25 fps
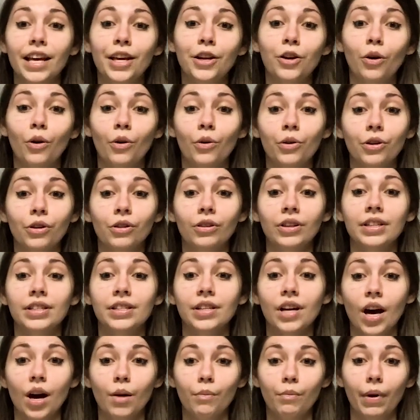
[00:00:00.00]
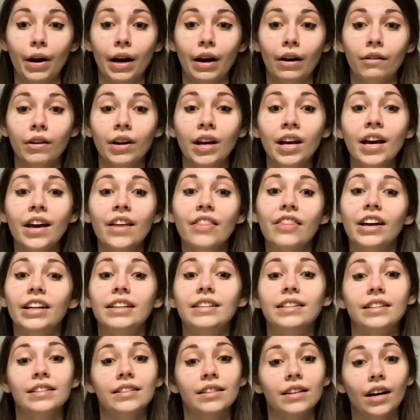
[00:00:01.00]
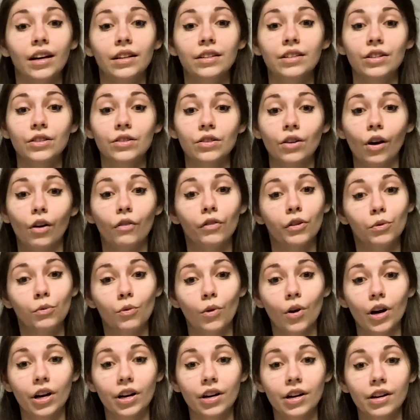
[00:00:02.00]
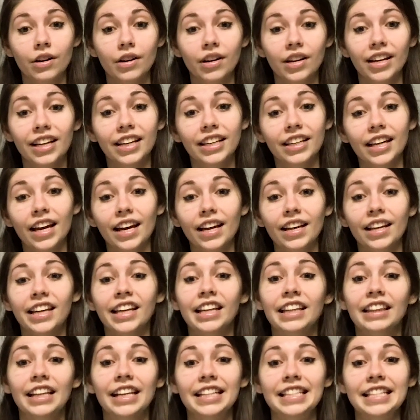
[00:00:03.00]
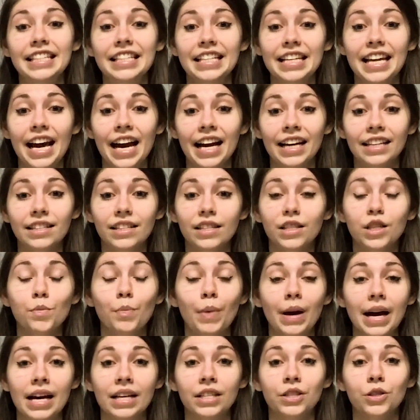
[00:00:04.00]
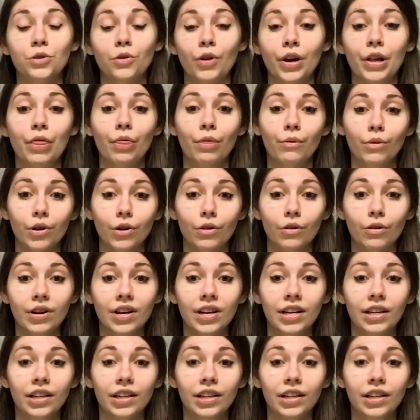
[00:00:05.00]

and odorless compound that does not dissolve in water, yet it lets the acids pass right through.